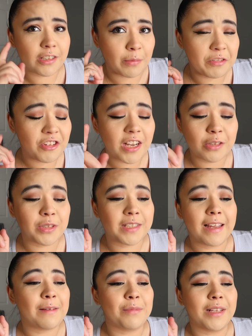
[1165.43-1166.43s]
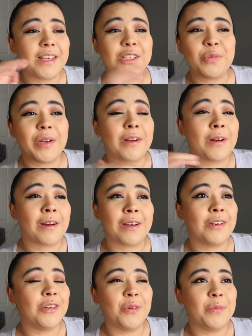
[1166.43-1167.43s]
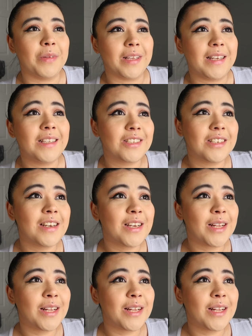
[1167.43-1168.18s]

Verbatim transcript: Some of you guys were saying bleach. We are not going to do bleach.